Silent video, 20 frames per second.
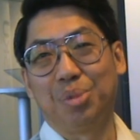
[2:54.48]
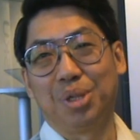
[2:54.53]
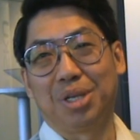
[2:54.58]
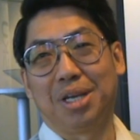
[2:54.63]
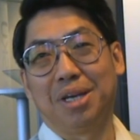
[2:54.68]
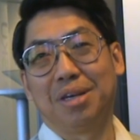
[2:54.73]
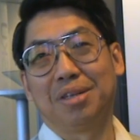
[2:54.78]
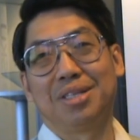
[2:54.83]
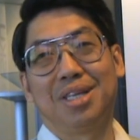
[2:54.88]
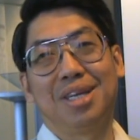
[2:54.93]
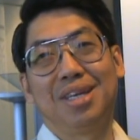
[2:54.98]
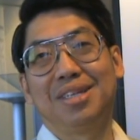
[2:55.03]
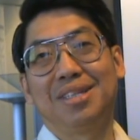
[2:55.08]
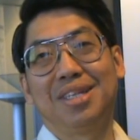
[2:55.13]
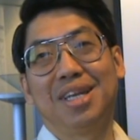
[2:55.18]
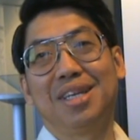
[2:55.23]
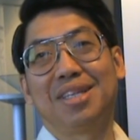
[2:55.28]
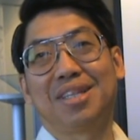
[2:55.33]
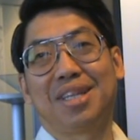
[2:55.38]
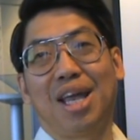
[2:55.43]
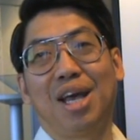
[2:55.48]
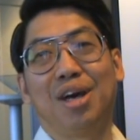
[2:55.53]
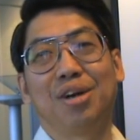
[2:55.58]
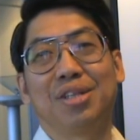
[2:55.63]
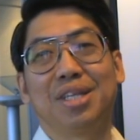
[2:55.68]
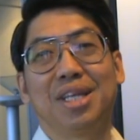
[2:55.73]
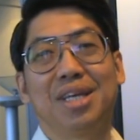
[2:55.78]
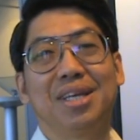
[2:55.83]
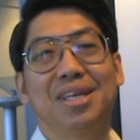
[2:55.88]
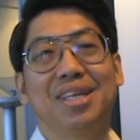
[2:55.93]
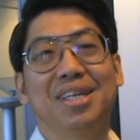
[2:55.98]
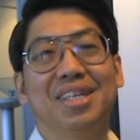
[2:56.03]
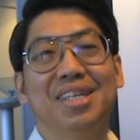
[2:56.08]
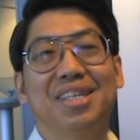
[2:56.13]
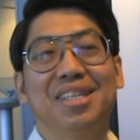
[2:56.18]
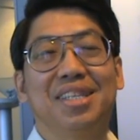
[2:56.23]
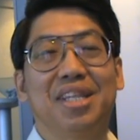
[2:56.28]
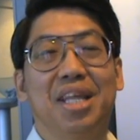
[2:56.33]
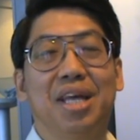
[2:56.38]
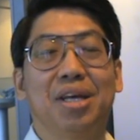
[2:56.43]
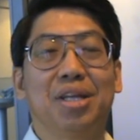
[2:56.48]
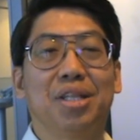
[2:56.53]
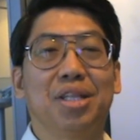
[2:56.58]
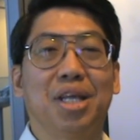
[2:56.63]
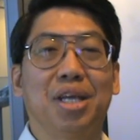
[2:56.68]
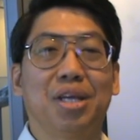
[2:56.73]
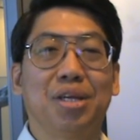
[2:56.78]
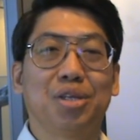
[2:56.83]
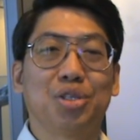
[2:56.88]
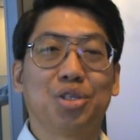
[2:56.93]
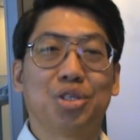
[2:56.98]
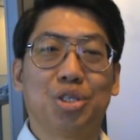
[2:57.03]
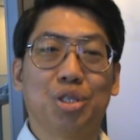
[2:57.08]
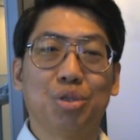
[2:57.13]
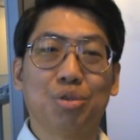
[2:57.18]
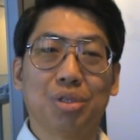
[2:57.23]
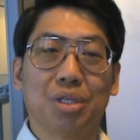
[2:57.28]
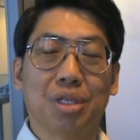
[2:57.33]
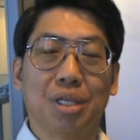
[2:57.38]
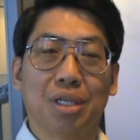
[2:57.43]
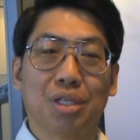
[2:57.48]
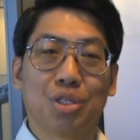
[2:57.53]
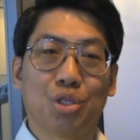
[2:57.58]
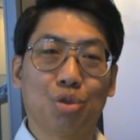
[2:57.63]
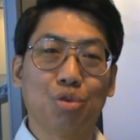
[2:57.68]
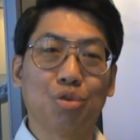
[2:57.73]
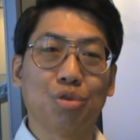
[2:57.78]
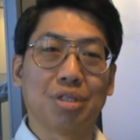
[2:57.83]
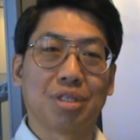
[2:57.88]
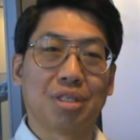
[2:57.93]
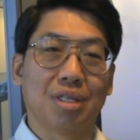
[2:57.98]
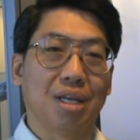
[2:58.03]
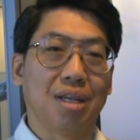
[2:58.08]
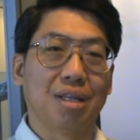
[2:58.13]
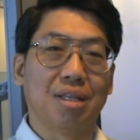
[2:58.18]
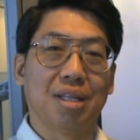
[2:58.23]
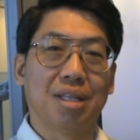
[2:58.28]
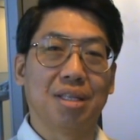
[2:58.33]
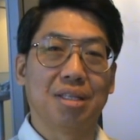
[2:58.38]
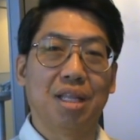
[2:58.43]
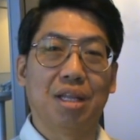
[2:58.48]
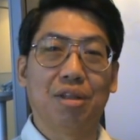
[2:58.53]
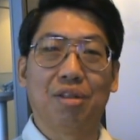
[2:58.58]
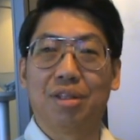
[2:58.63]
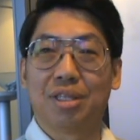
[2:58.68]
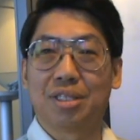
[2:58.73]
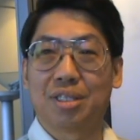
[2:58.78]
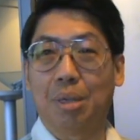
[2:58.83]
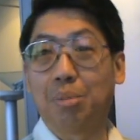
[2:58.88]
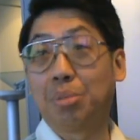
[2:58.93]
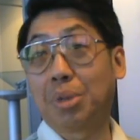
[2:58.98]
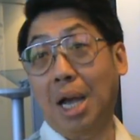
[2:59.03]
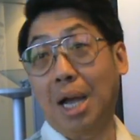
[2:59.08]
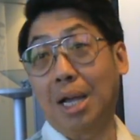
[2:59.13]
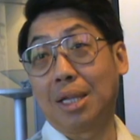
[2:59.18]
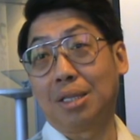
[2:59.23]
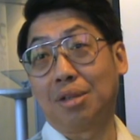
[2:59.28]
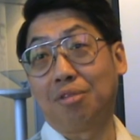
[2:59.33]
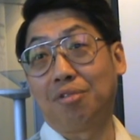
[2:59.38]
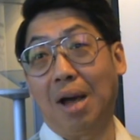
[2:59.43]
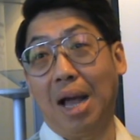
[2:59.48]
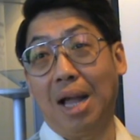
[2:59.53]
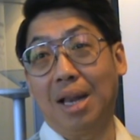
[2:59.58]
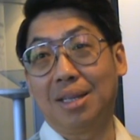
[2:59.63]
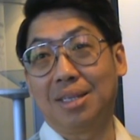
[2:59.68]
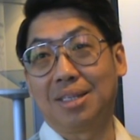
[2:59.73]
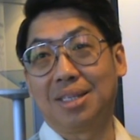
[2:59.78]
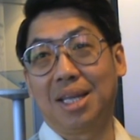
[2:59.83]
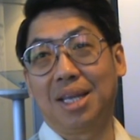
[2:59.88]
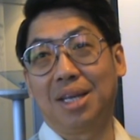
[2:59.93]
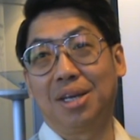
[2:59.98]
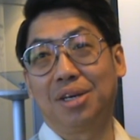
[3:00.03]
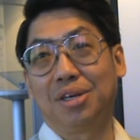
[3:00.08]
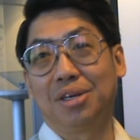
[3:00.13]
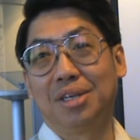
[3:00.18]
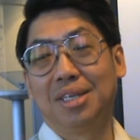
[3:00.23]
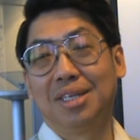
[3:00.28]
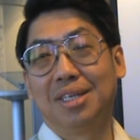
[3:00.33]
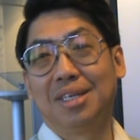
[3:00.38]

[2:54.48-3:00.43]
Because they tell their school said that there are some kind of violate their